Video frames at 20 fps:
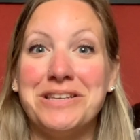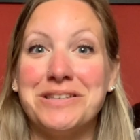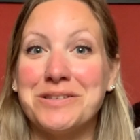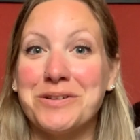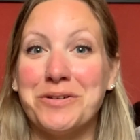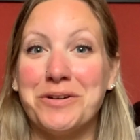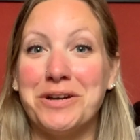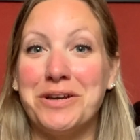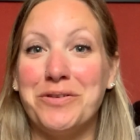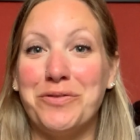
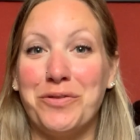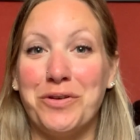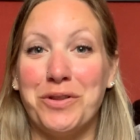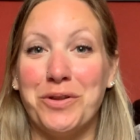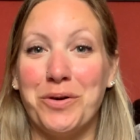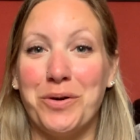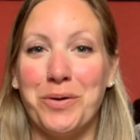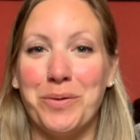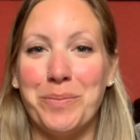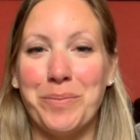sorry for
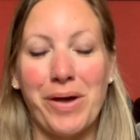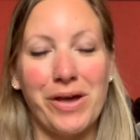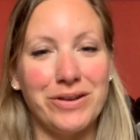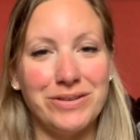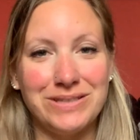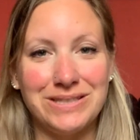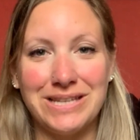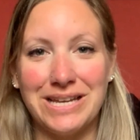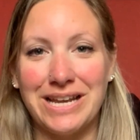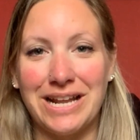not
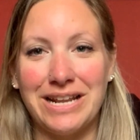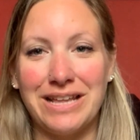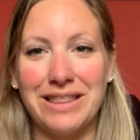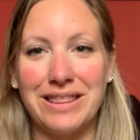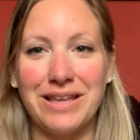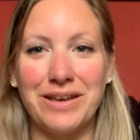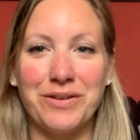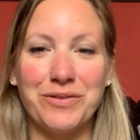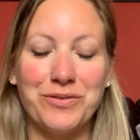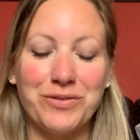posting
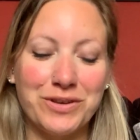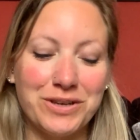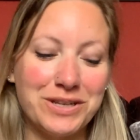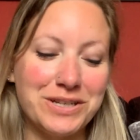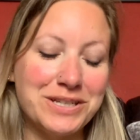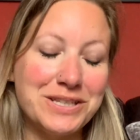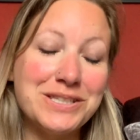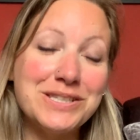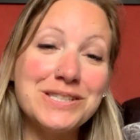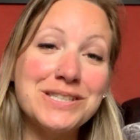anything
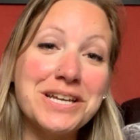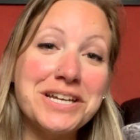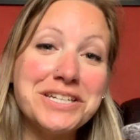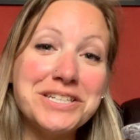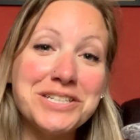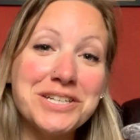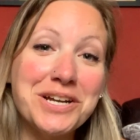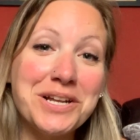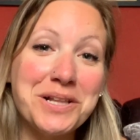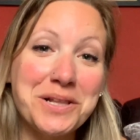for
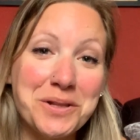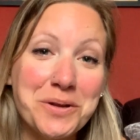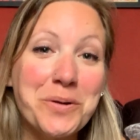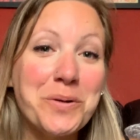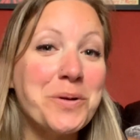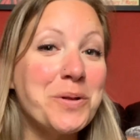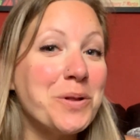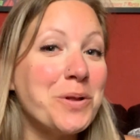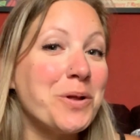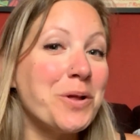such a
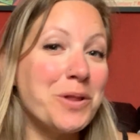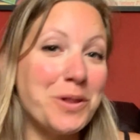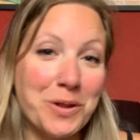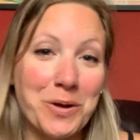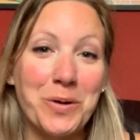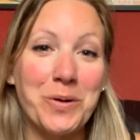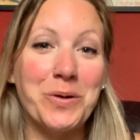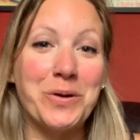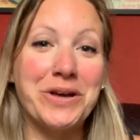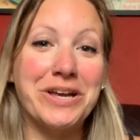
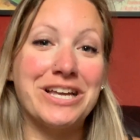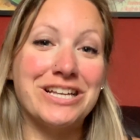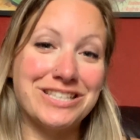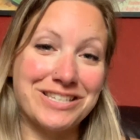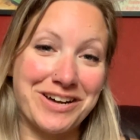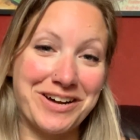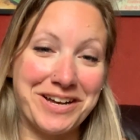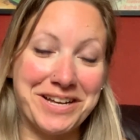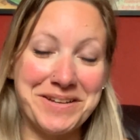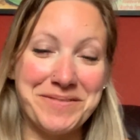long
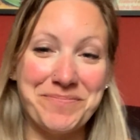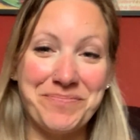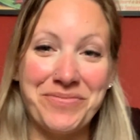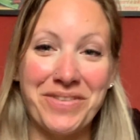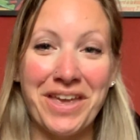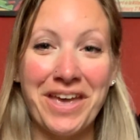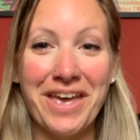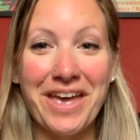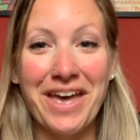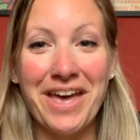time.
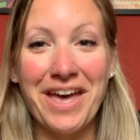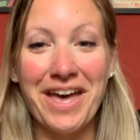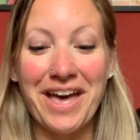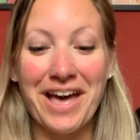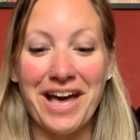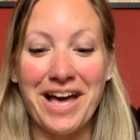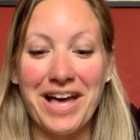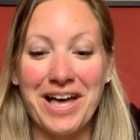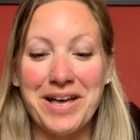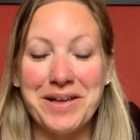
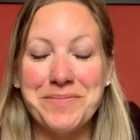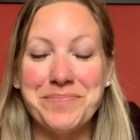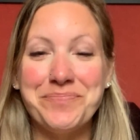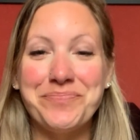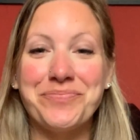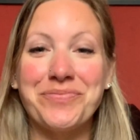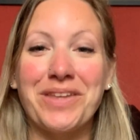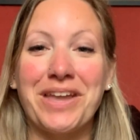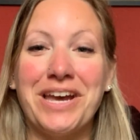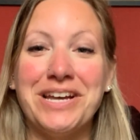
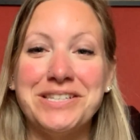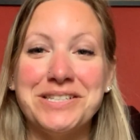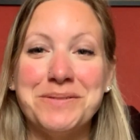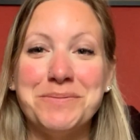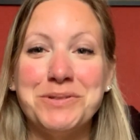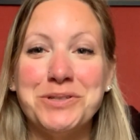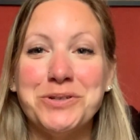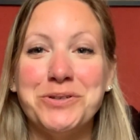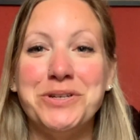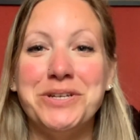As I'm
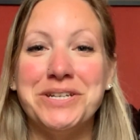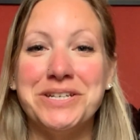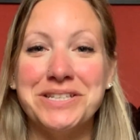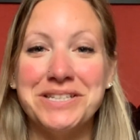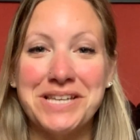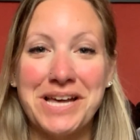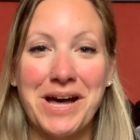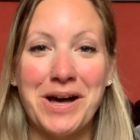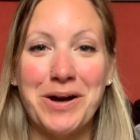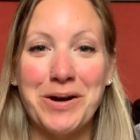sure you can
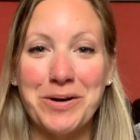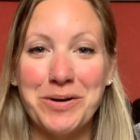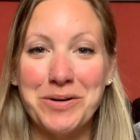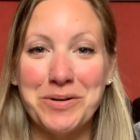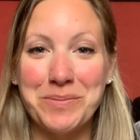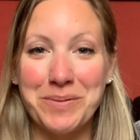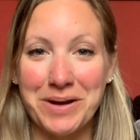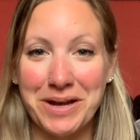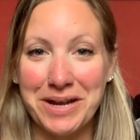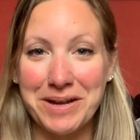
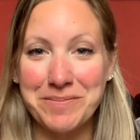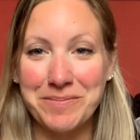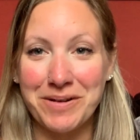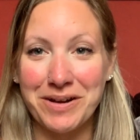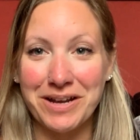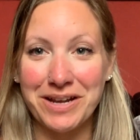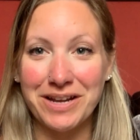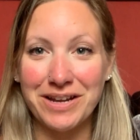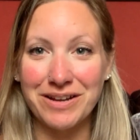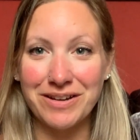tell by
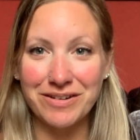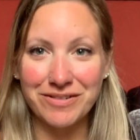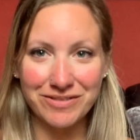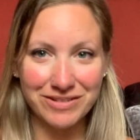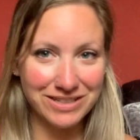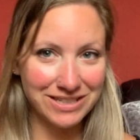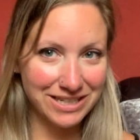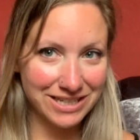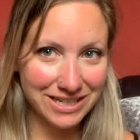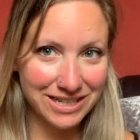my
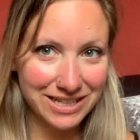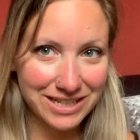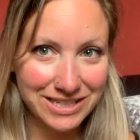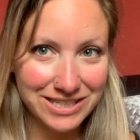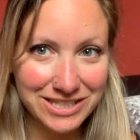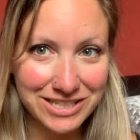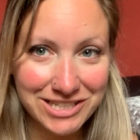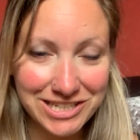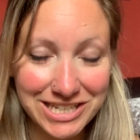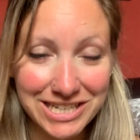
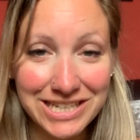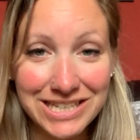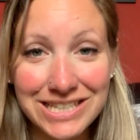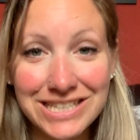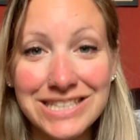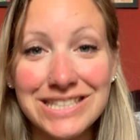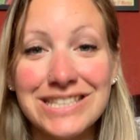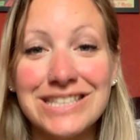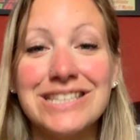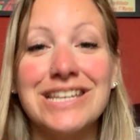ridiculous
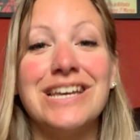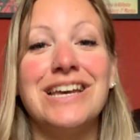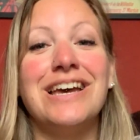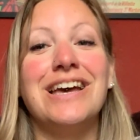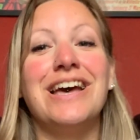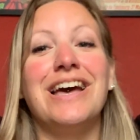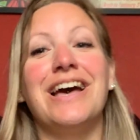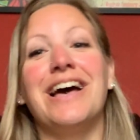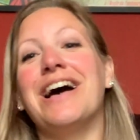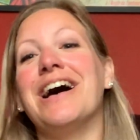cheeks
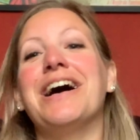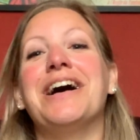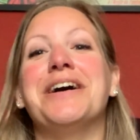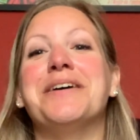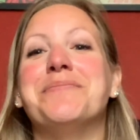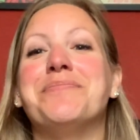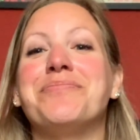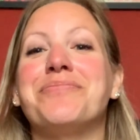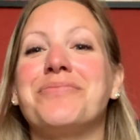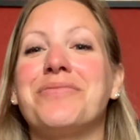
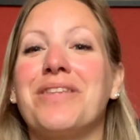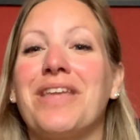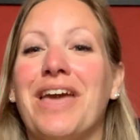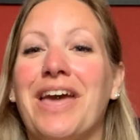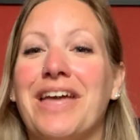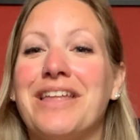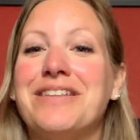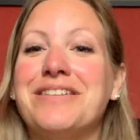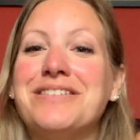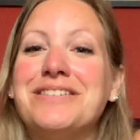
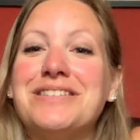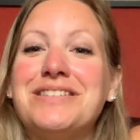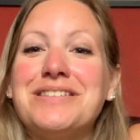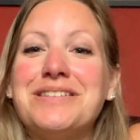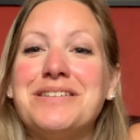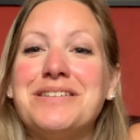and